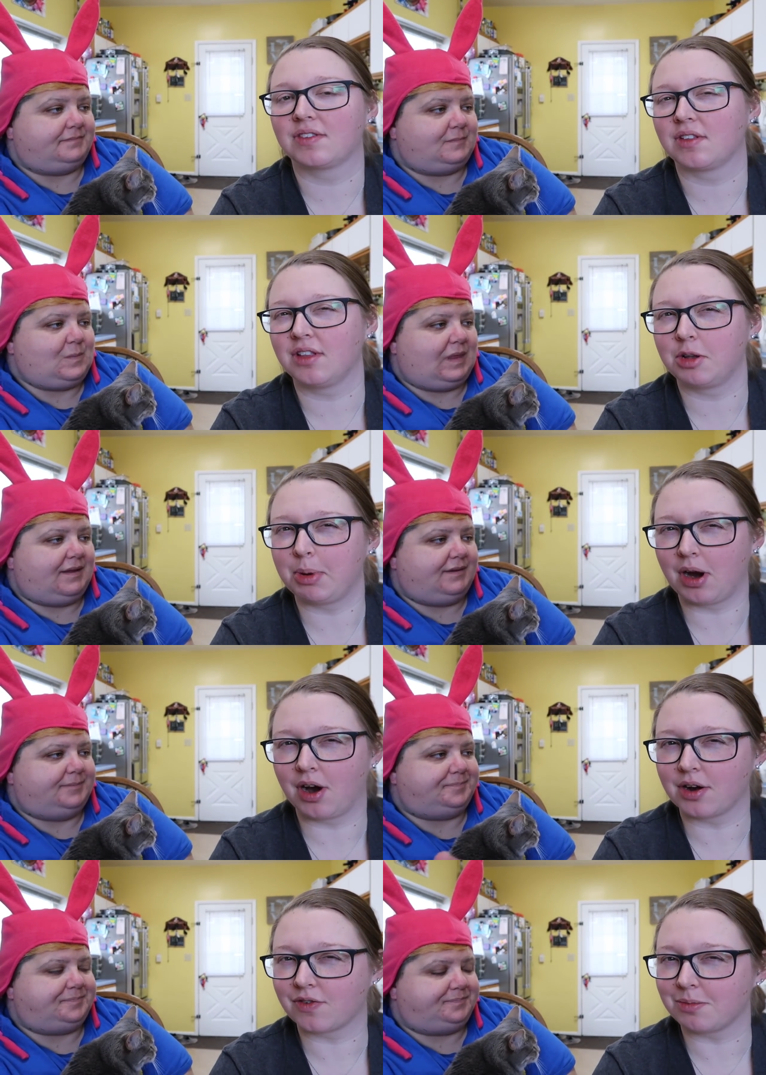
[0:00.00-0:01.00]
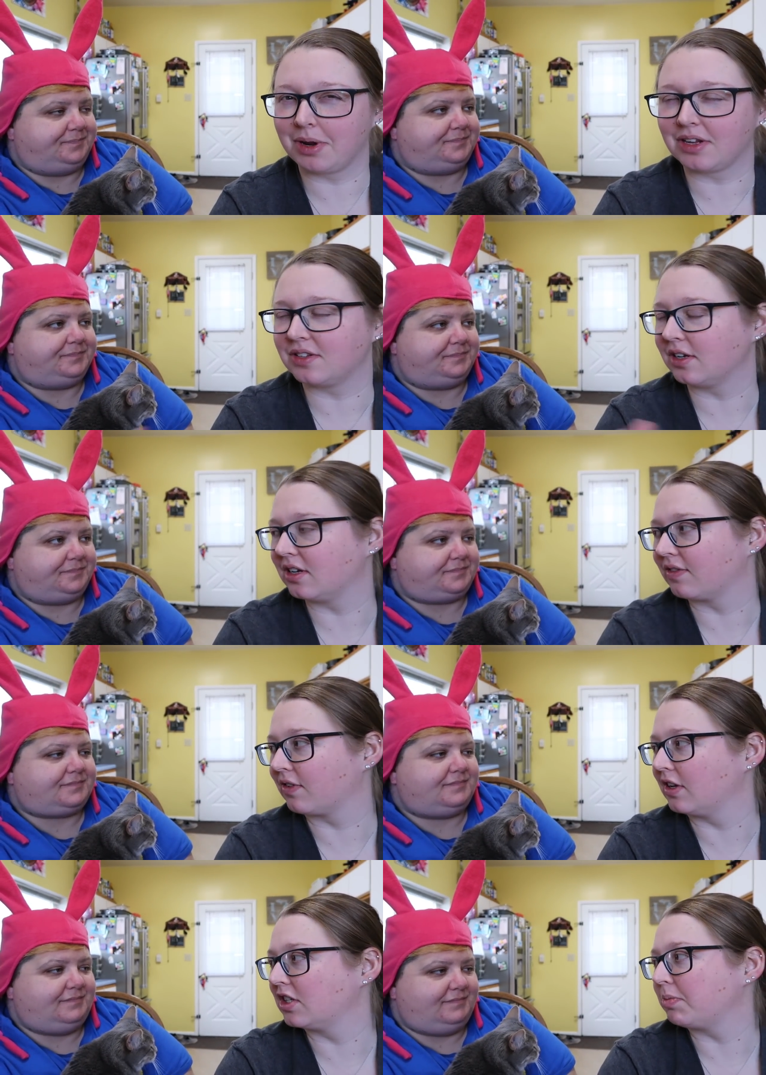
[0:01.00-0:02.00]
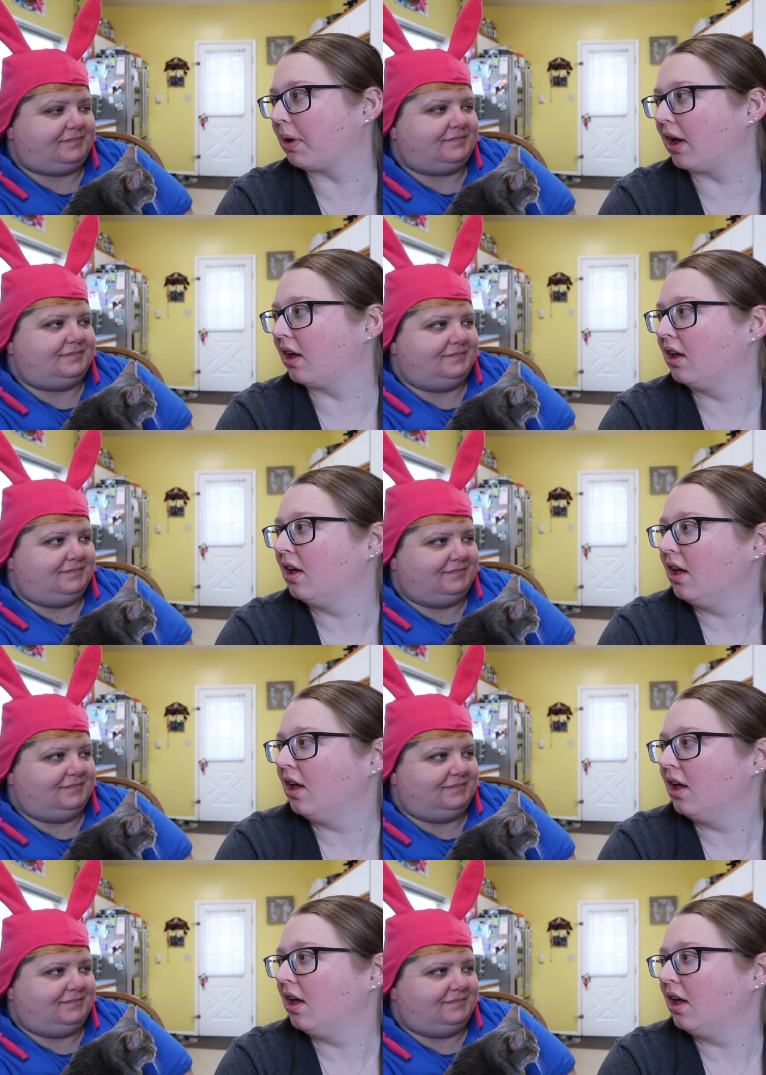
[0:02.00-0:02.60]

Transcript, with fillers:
Speaker 1: is a little bit harder for me to see a difference, but